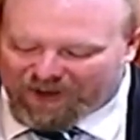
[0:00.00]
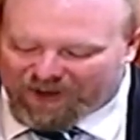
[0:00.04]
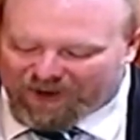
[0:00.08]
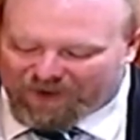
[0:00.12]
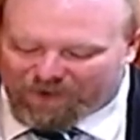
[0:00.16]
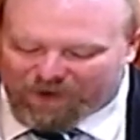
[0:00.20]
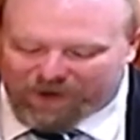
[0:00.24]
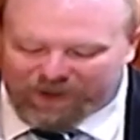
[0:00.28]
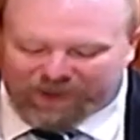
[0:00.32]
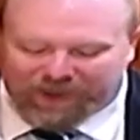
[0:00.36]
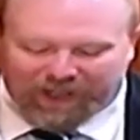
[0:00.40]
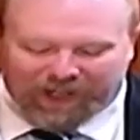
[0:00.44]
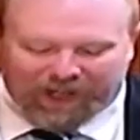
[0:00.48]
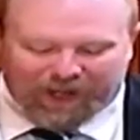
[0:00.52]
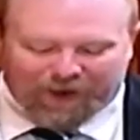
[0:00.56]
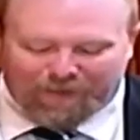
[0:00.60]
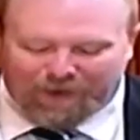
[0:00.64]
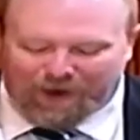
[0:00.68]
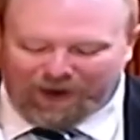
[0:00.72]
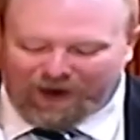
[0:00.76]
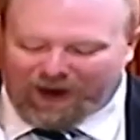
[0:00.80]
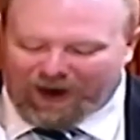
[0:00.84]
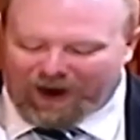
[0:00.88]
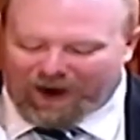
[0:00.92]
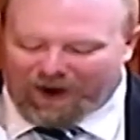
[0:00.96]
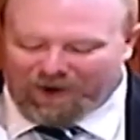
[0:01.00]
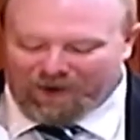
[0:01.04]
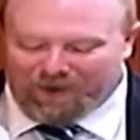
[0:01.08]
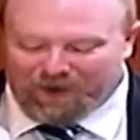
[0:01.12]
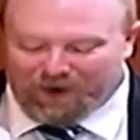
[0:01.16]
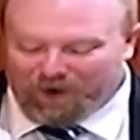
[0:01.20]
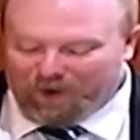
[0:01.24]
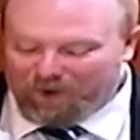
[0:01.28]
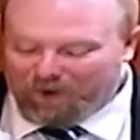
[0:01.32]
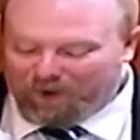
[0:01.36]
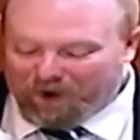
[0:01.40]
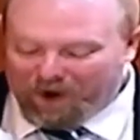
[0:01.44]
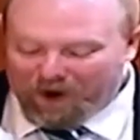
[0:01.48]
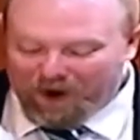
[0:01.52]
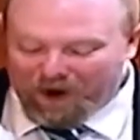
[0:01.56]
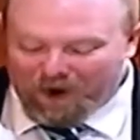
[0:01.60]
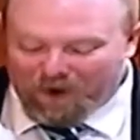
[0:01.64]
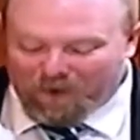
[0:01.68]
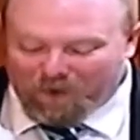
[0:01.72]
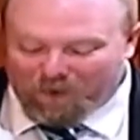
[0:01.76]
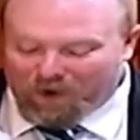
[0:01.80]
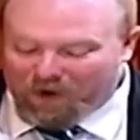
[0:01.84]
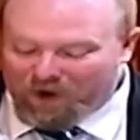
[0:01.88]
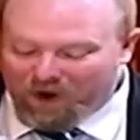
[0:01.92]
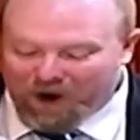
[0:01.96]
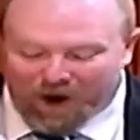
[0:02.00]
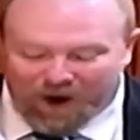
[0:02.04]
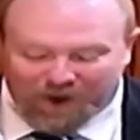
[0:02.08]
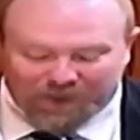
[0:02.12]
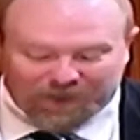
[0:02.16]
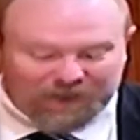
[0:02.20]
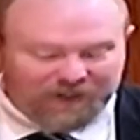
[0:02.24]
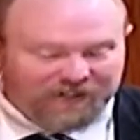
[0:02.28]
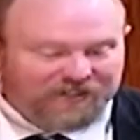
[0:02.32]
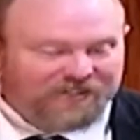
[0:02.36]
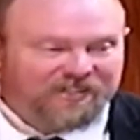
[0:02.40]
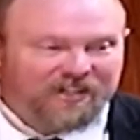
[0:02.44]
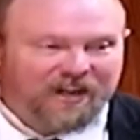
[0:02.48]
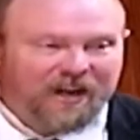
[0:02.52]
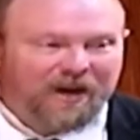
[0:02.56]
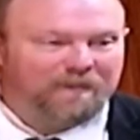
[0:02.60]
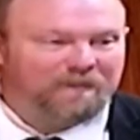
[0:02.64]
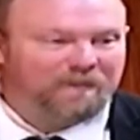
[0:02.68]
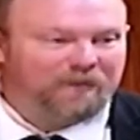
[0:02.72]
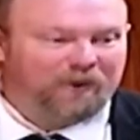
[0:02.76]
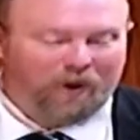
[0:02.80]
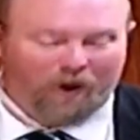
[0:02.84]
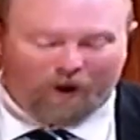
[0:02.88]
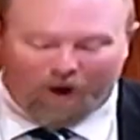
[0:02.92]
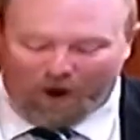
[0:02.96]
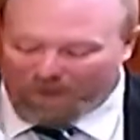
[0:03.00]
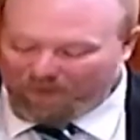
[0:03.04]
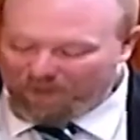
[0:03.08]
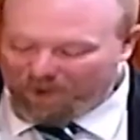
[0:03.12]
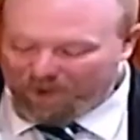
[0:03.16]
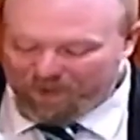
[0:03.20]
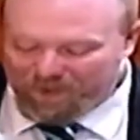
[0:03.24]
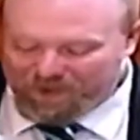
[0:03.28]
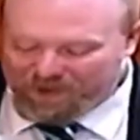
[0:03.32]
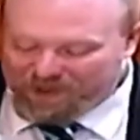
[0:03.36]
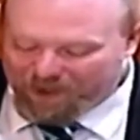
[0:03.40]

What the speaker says: We think about how there were not the same problems